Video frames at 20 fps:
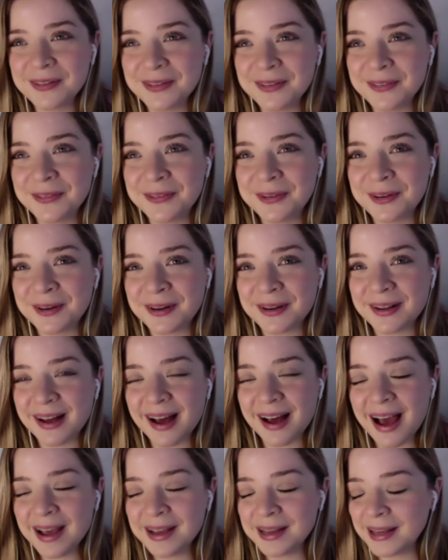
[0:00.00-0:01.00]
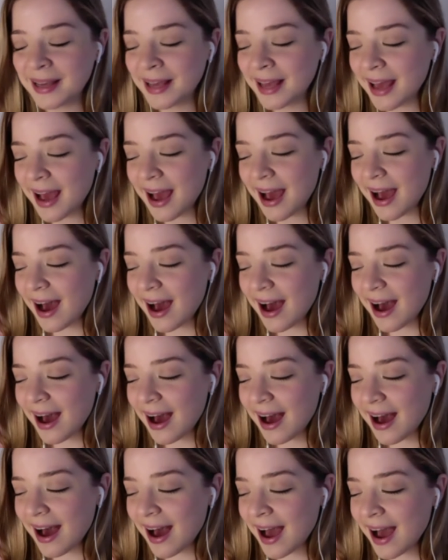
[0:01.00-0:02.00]
cool.
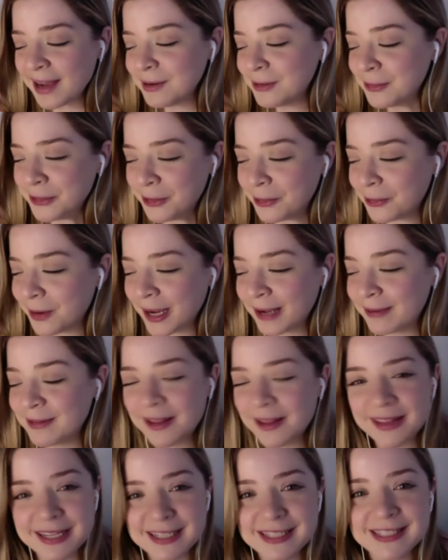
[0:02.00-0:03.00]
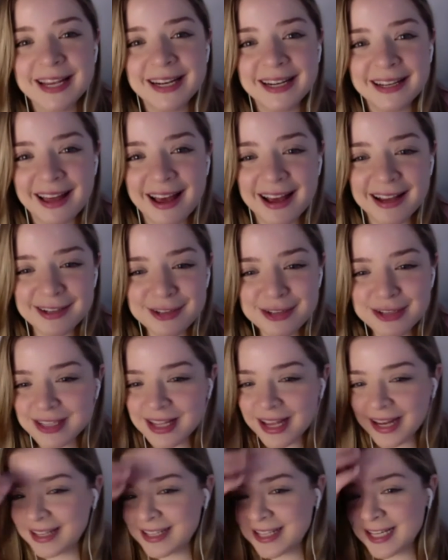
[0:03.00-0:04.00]
I don't know. I have nothing to say to that. Just
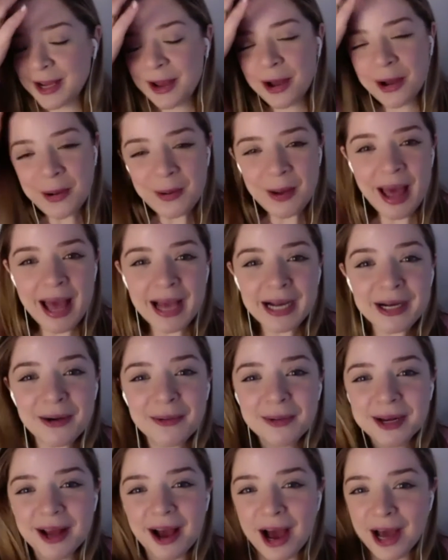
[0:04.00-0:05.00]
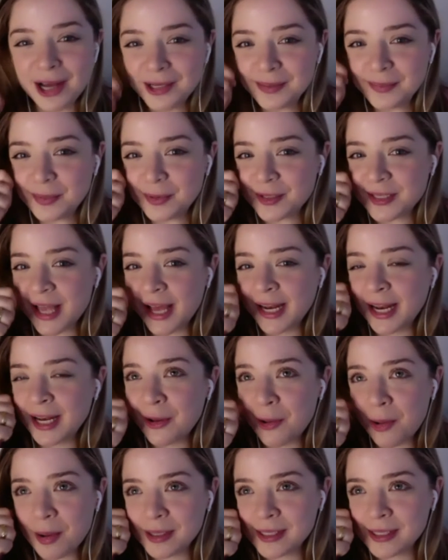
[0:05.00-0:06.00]
that ditto, echo it 100%. I
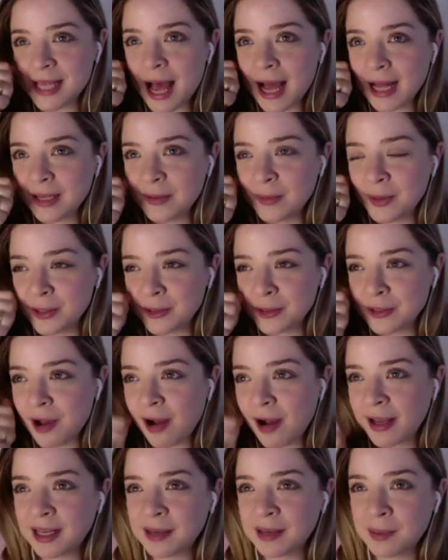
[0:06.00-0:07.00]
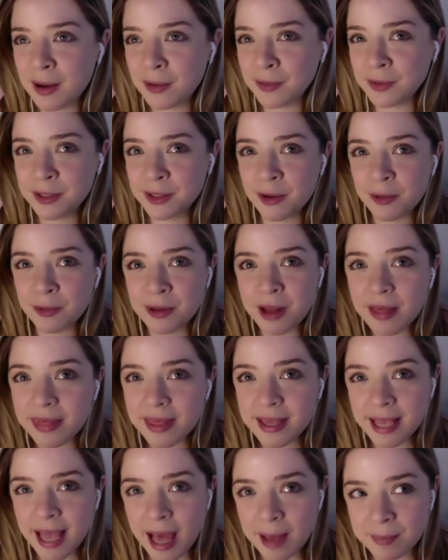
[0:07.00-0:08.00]
know exactly what you're talking about. You know,
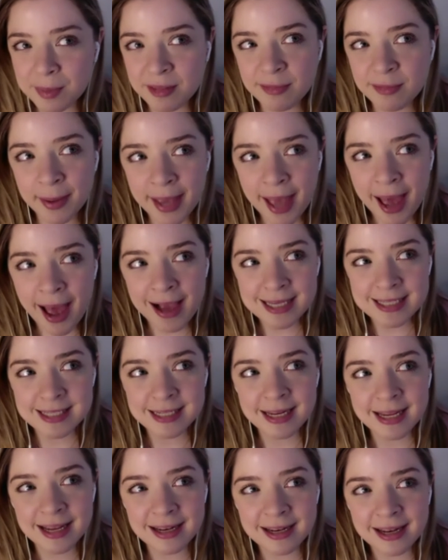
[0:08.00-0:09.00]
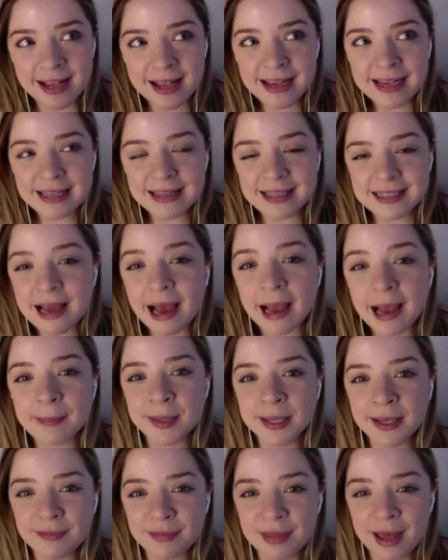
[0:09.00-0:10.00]
nothing happens by accident. The
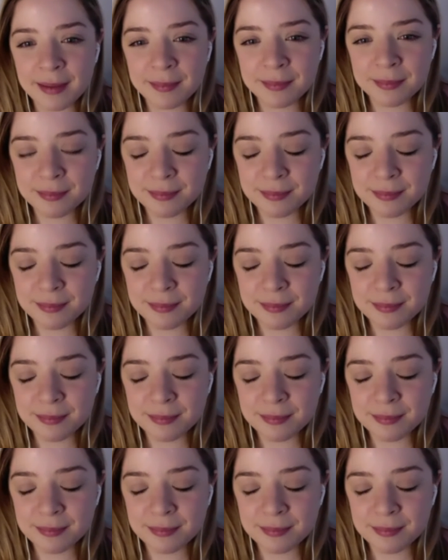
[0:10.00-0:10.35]
timing of that